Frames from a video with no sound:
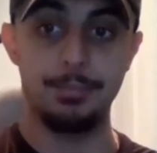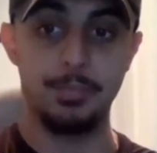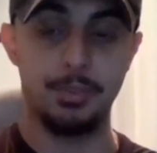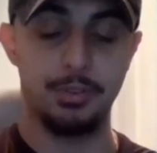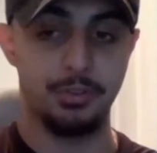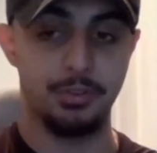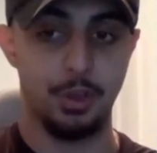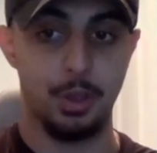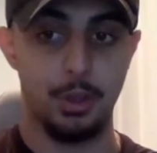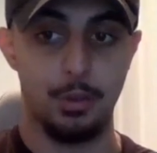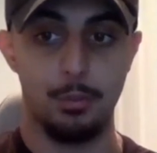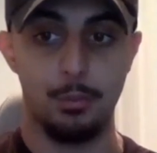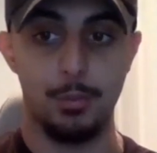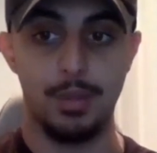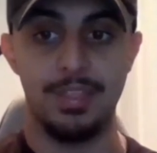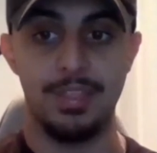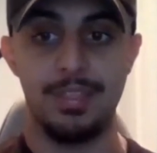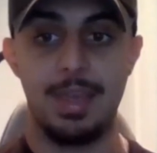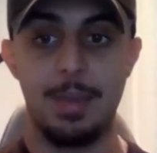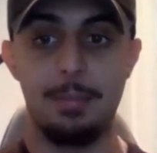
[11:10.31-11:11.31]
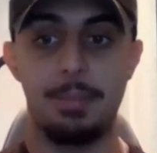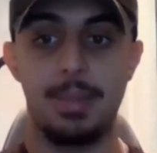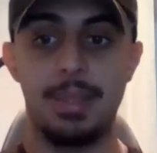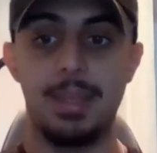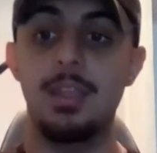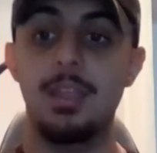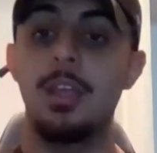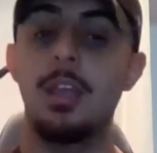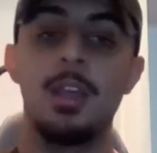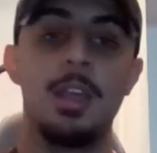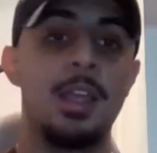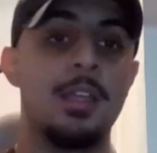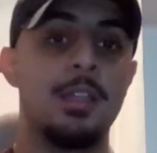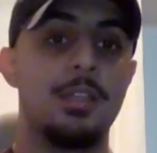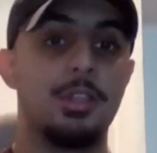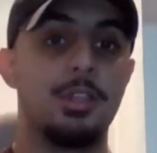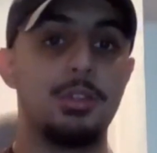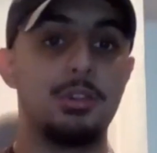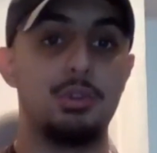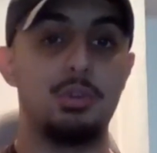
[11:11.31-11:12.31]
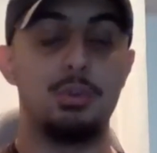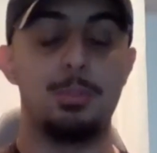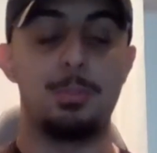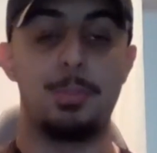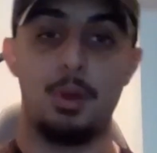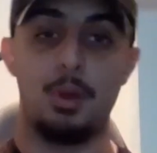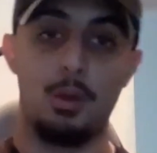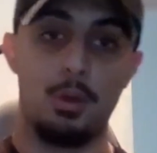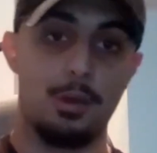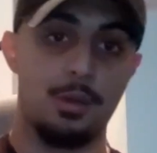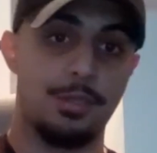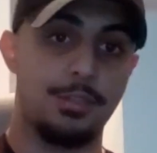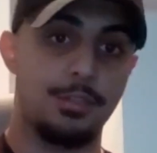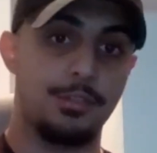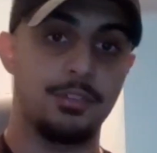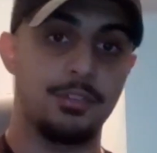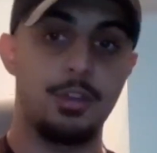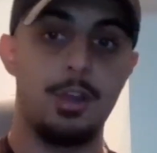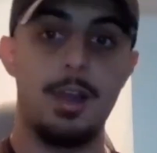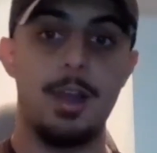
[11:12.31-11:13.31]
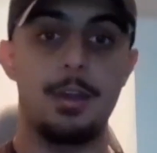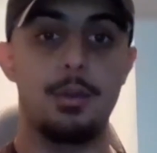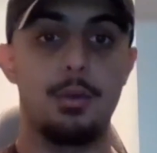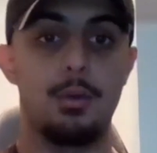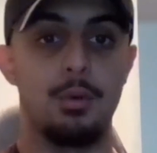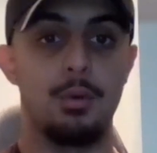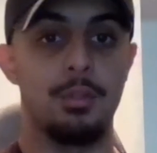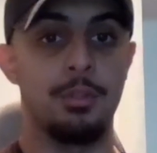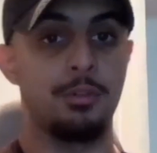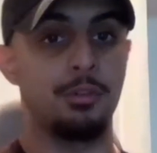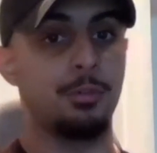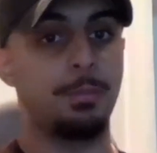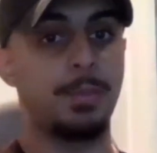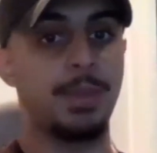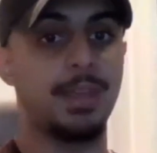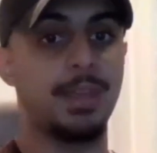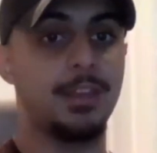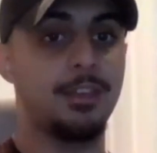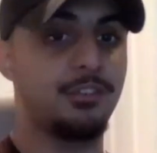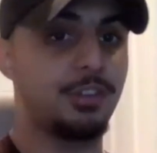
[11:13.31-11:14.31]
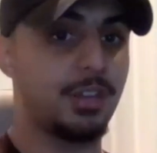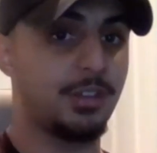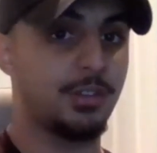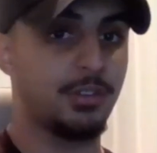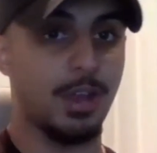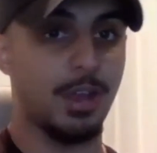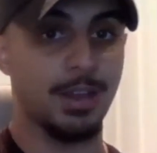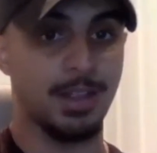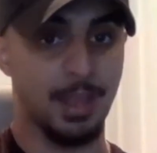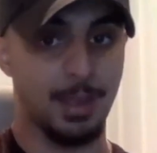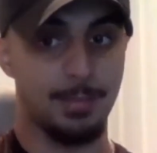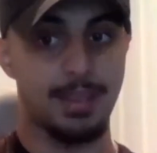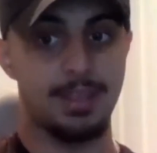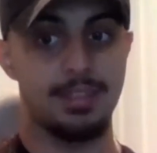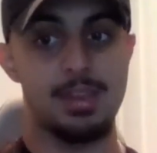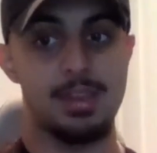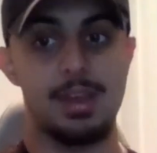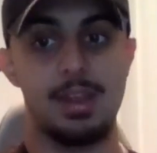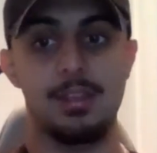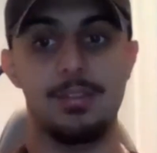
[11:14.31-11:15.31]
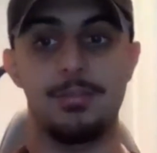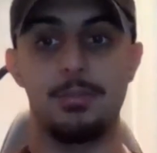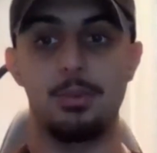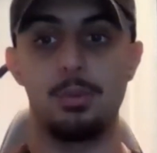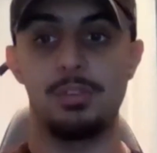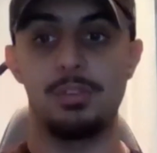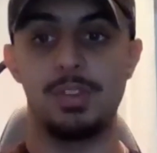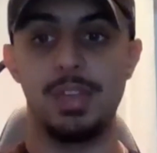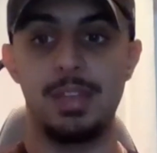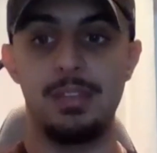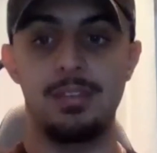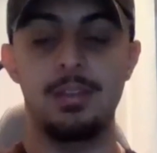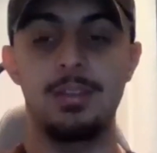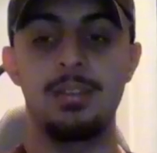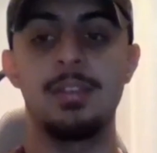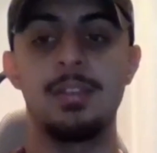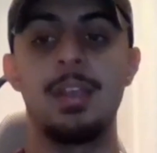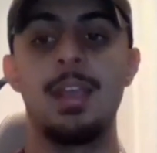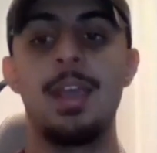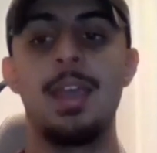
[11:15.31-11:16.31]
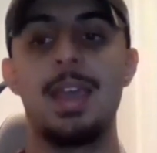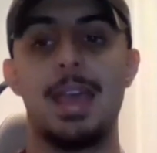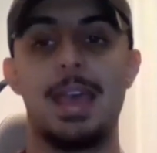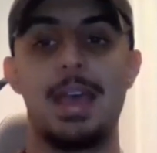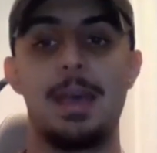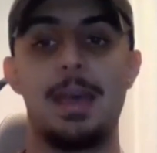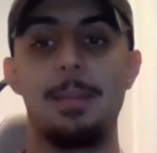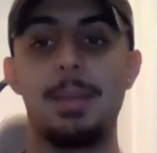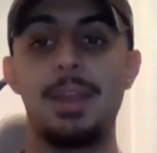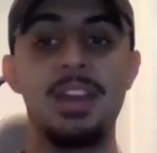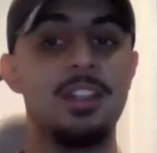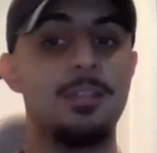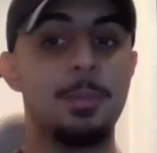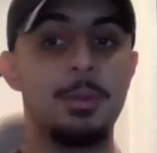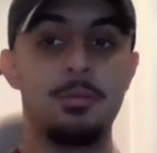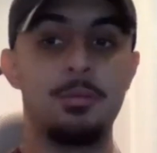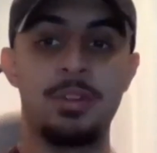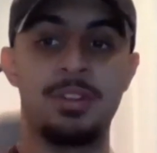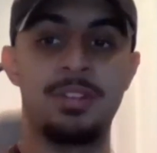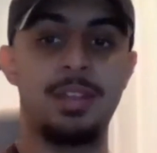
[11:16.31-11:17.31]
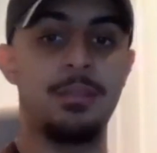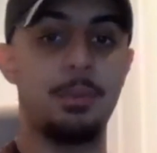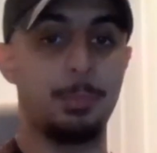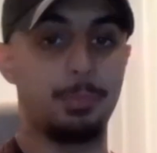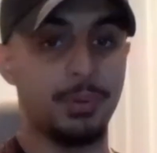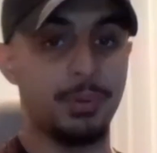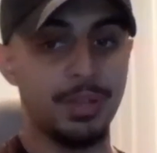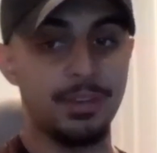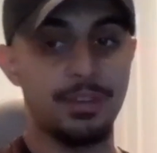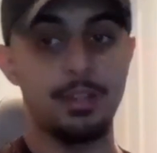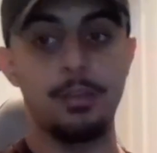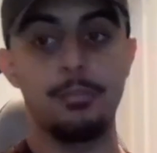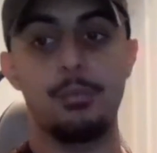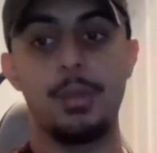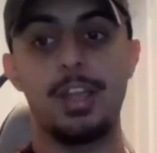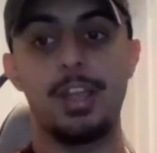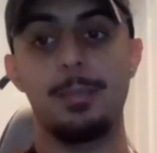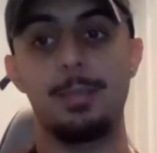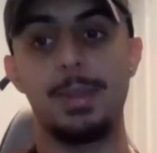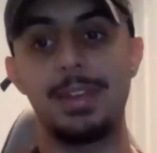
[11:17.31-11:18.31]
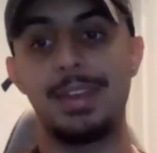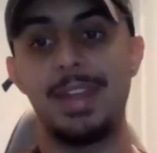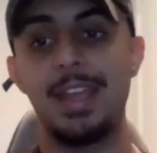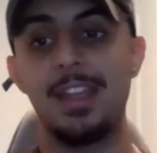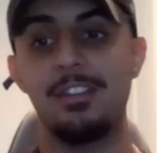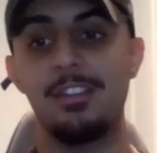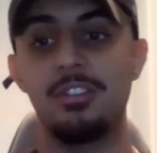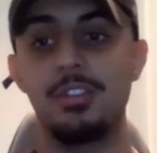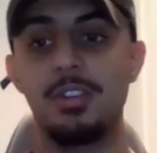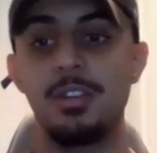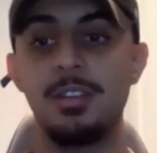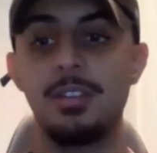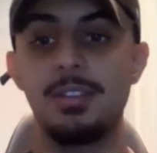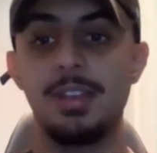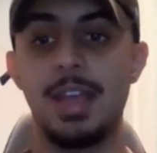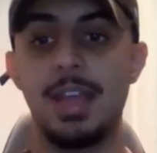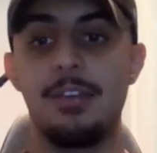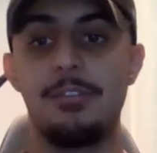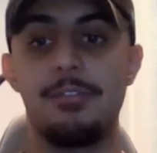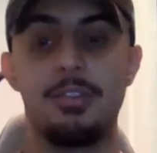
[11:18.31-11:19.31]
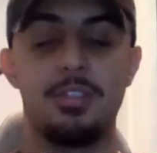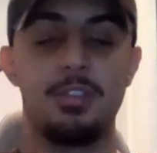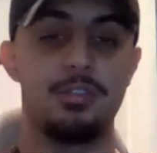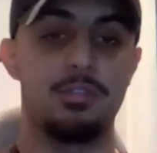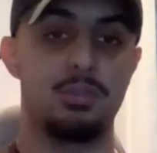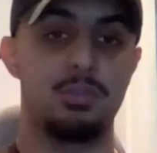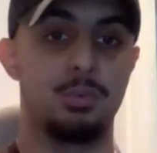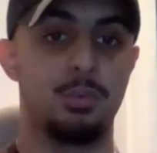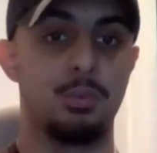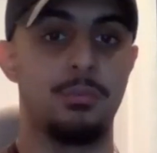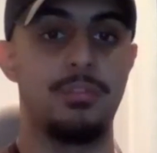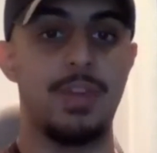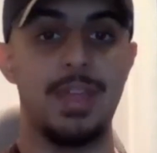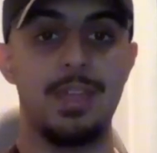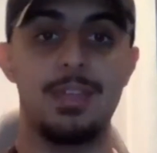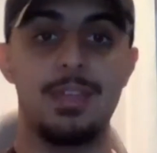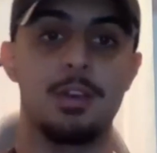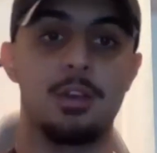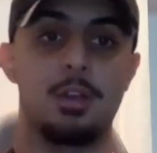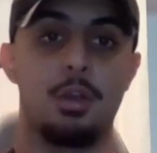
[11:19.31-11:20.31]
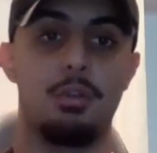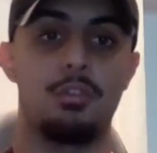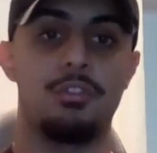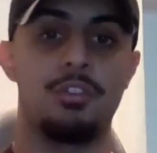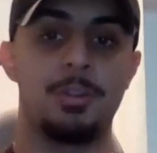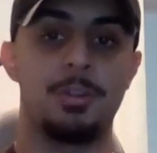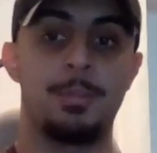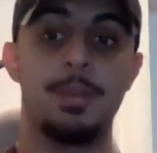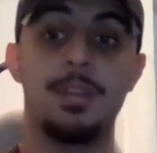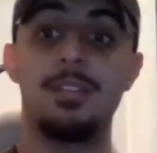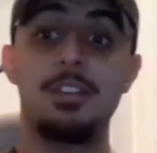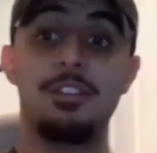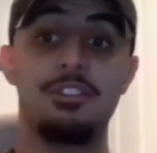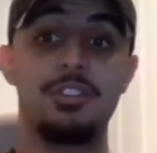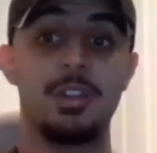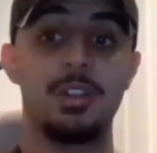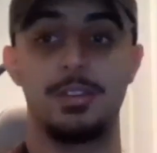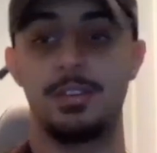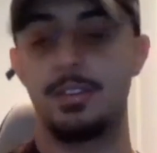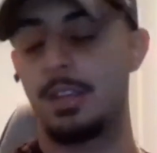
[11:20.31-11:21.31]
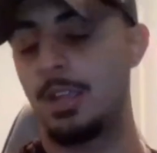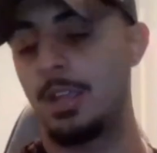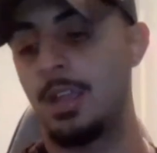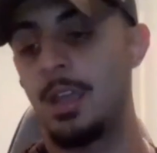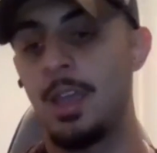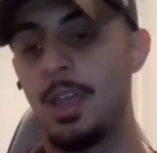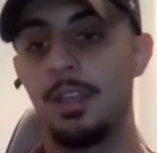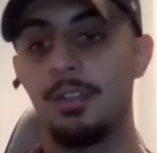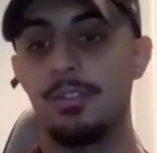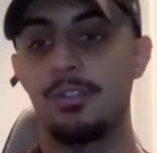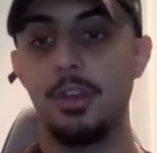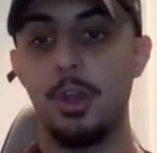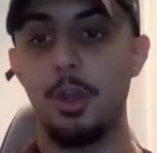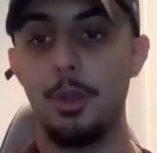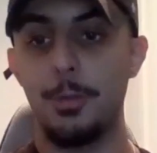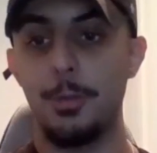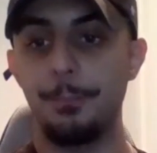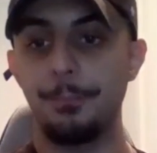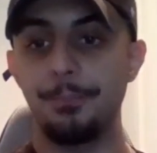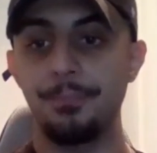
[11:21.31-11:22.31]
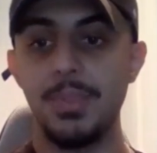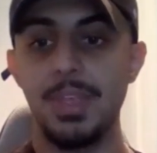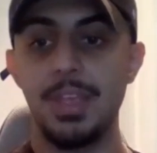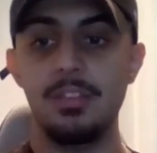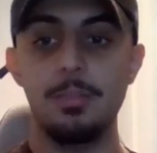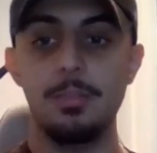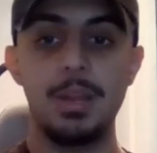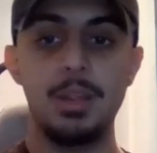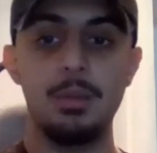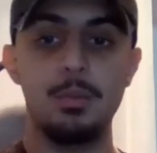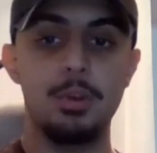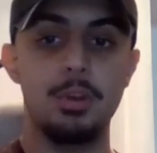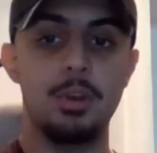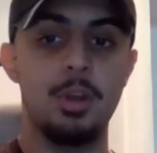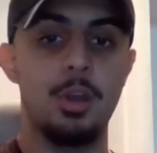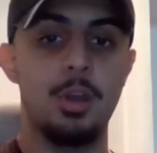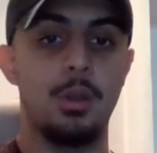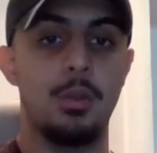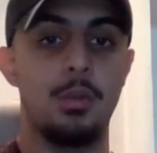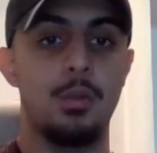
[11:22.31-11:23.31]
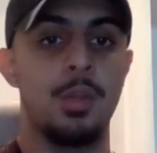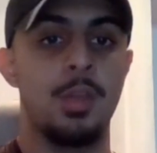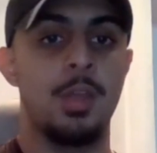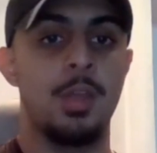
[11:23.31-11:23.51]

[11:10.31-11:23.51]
So whether that be the new Perth side or the new PNG side coming in the next few seasons. And he's been receiving plenty of recommendations for the two vacant coaching positions. So as many would know,